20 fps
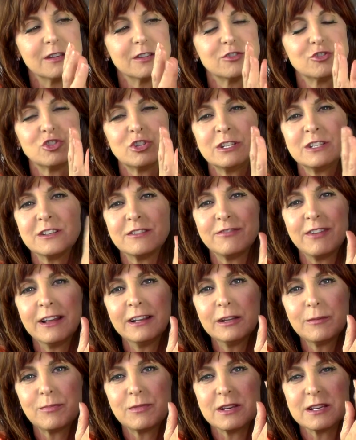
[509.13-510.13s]
is she
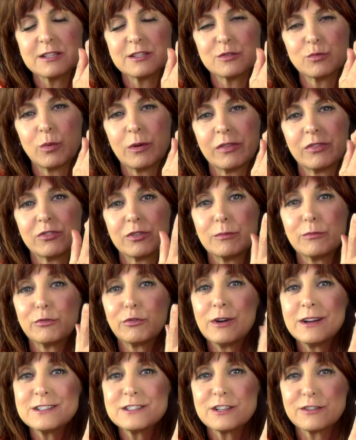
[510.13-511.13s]
developed this with some
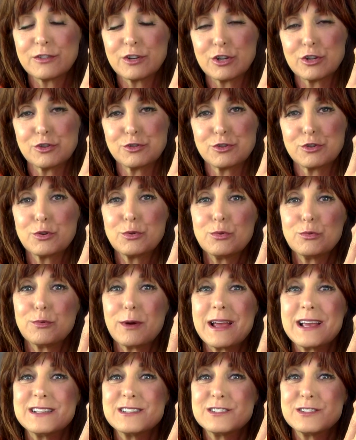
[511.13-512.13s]
friends of hers who
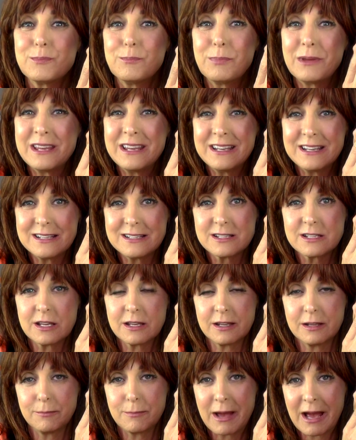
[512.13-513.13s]
raised bees
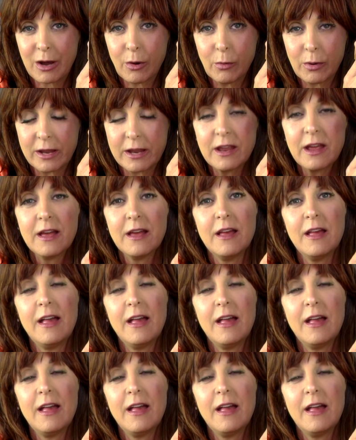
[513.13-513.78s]
in Maui,